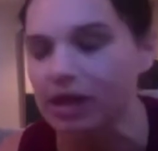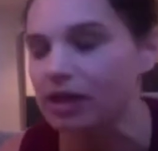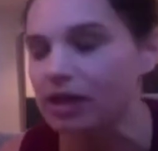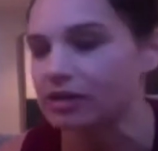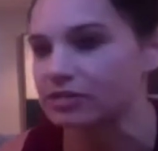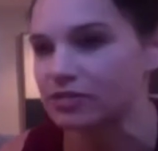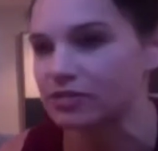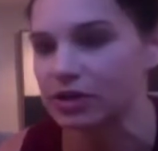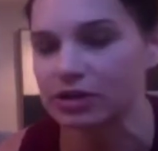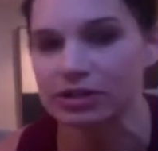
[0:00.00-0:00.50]

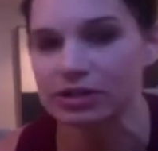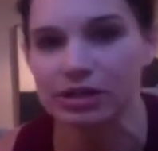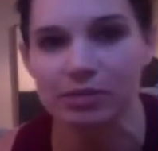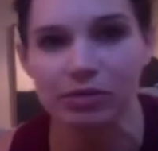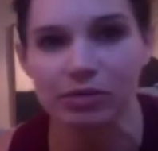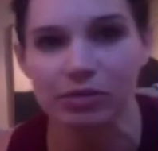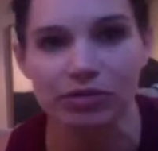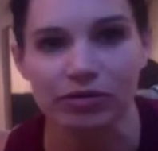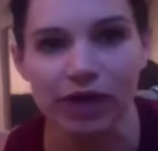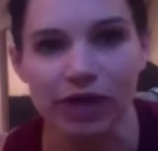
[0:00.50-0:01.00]
far as
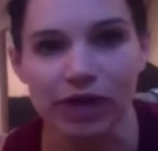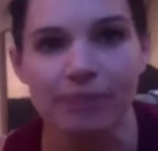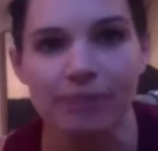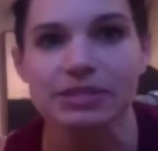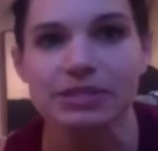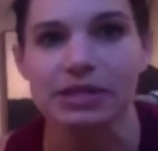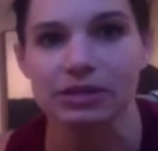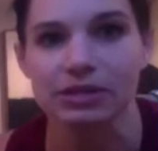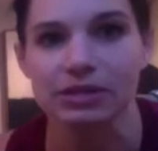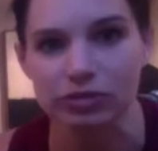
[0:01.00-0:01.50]
number of
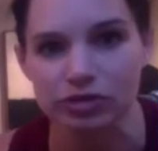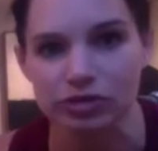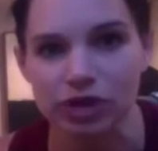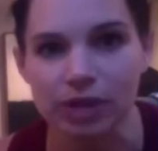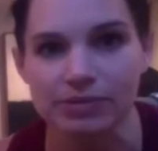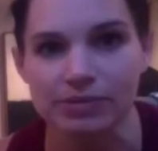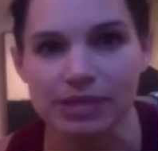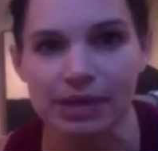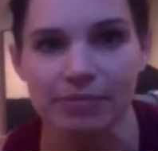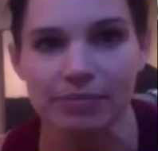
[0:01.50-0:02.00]
reps, and you'll
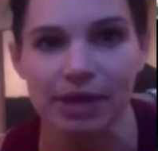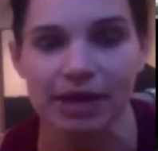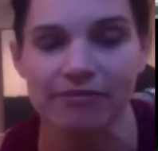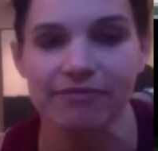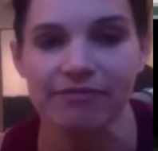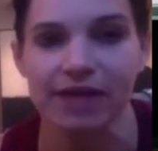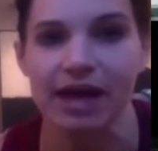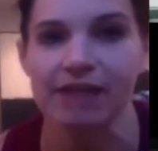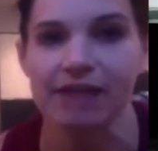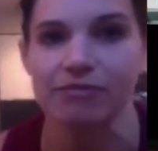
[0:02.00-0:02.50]
drop set by
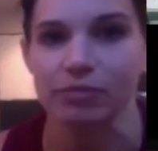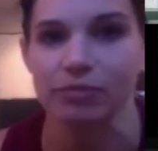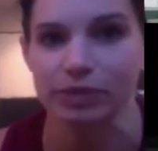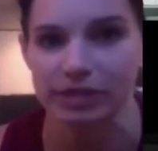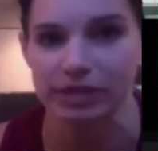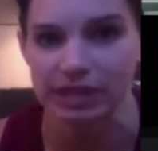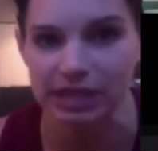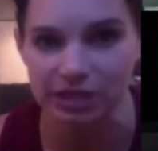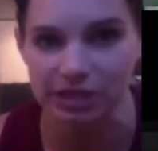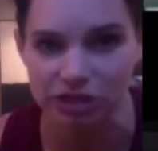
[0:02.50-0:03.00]
five with
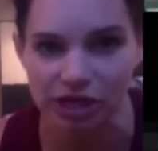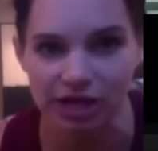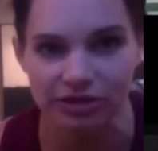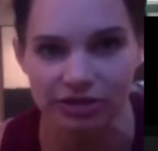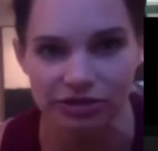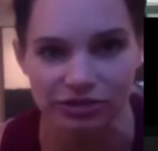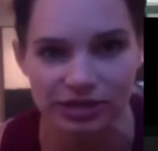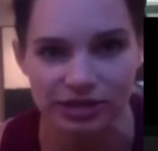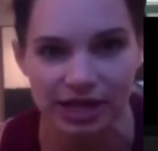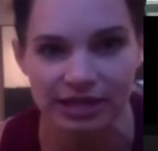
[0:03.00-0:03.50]
each
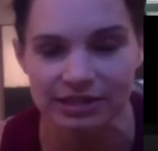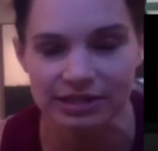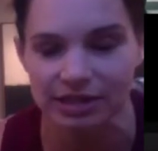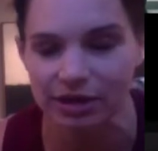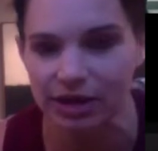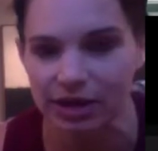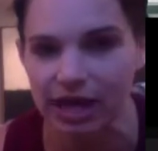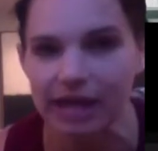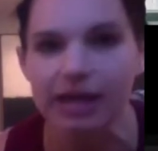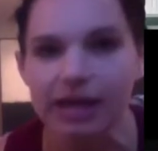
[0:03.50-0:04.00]
exercise,
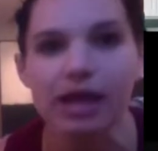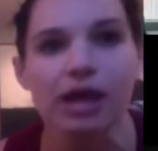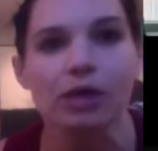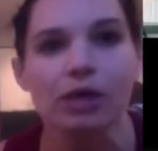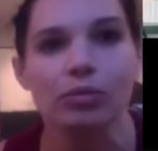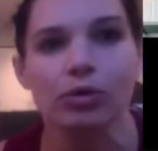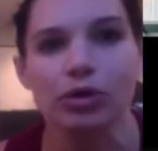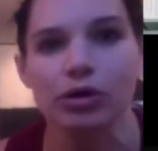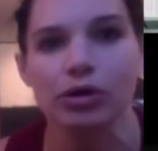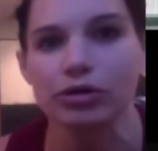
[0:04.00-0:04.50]
okay?
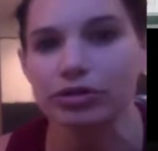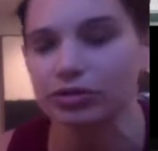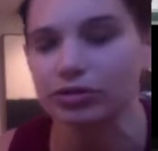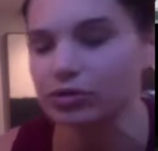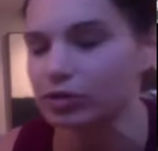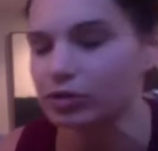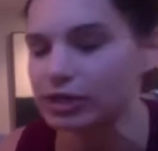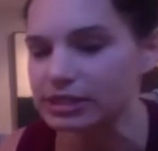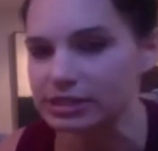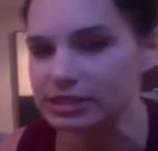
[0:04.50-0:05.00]
We'll go
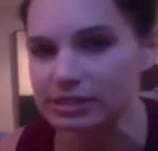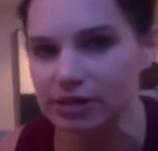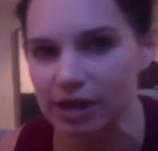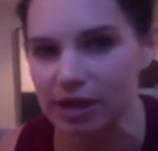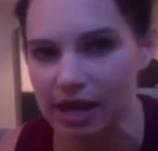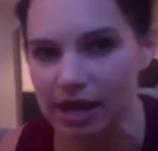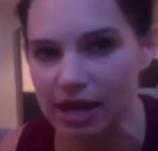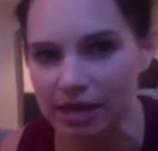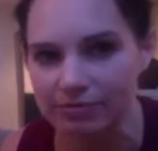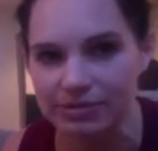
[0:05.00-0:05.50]
through it
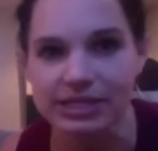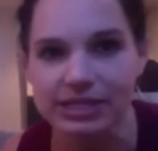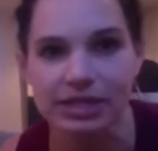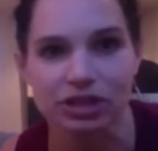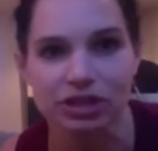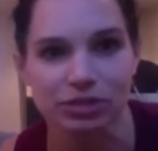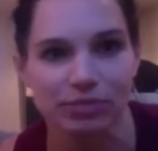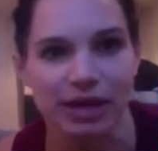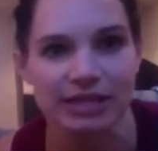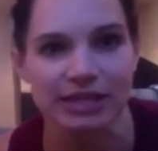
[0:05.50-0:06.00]
um,
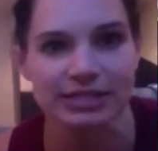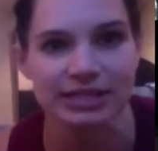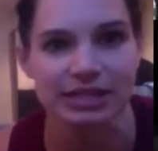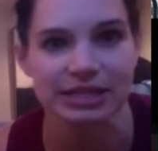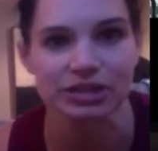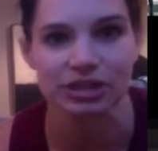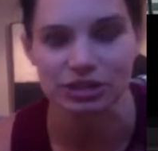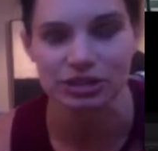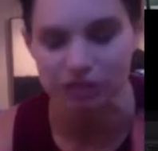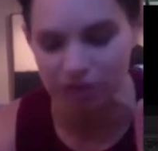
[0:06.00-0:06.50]
station by
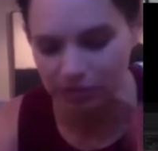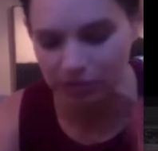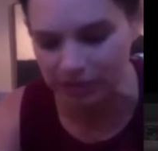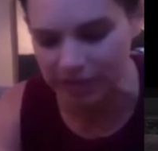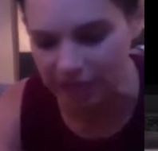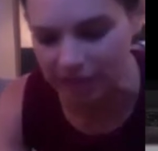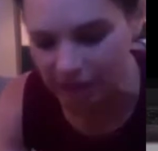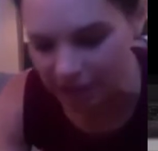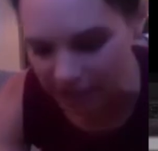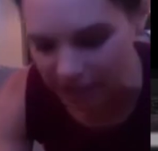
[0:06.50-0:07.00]
station. So
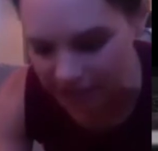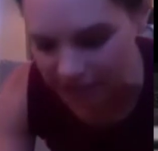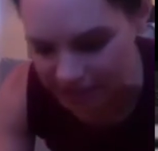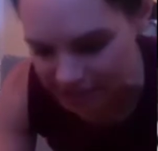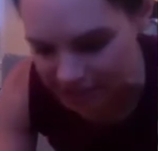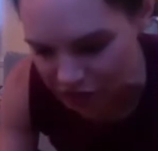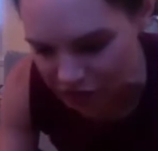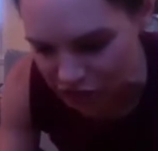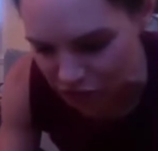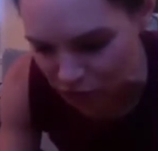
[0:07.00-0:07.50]
here is
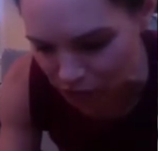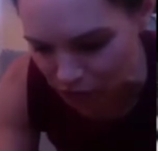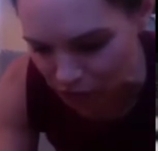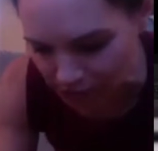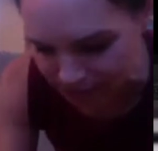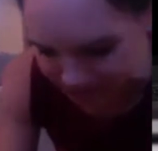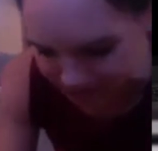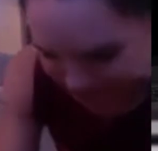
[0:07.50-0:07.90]
station one.